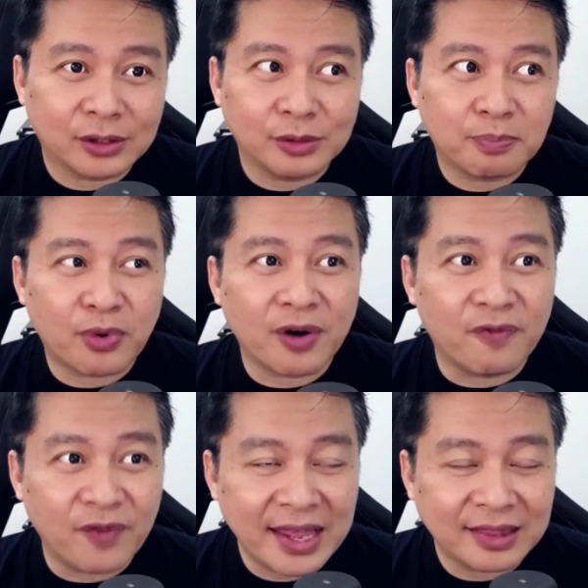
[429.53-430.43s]
to
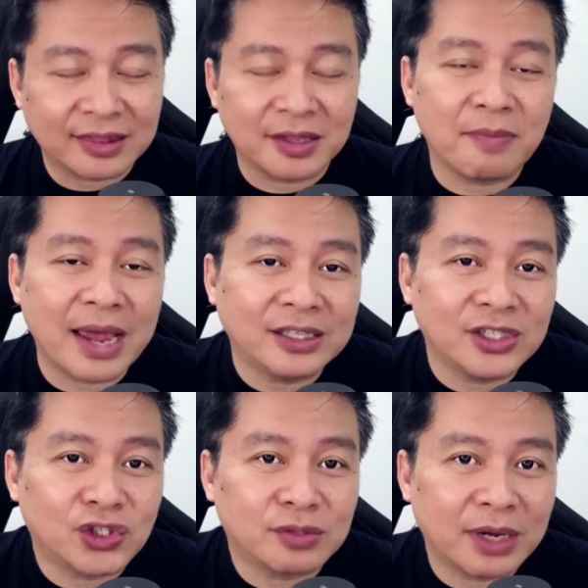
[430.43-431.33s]
prevent the
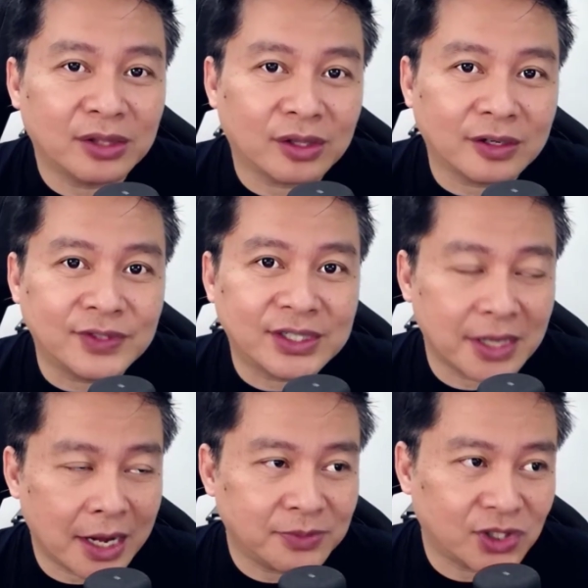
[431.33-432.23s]
management of
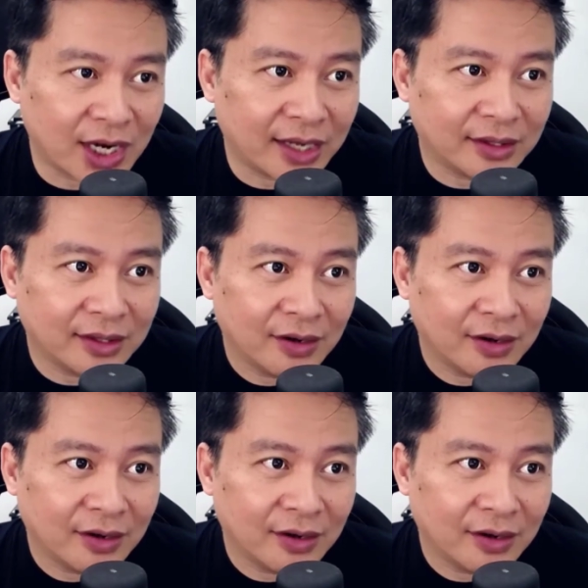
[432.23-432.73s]
Snapchat